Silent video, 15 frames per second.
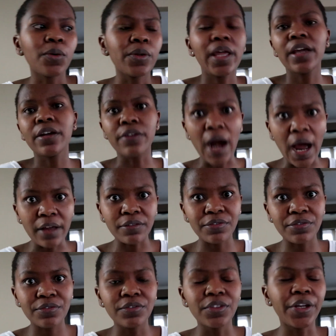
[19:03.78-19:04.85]
they
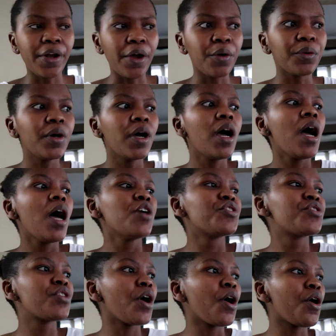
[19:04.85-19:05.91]
arrive, you know.
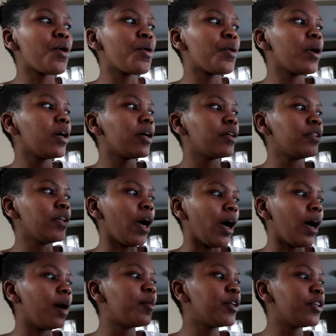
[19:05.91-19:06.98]
So yeah,
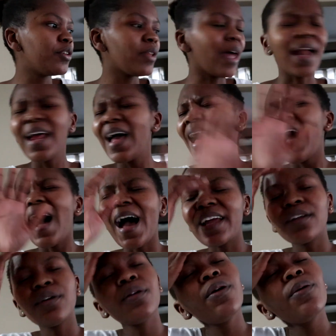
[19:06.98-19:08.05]
I'm gonna do that. I
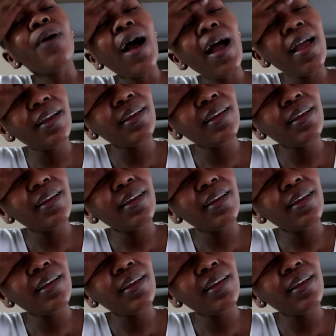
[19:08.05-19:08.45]
don't know why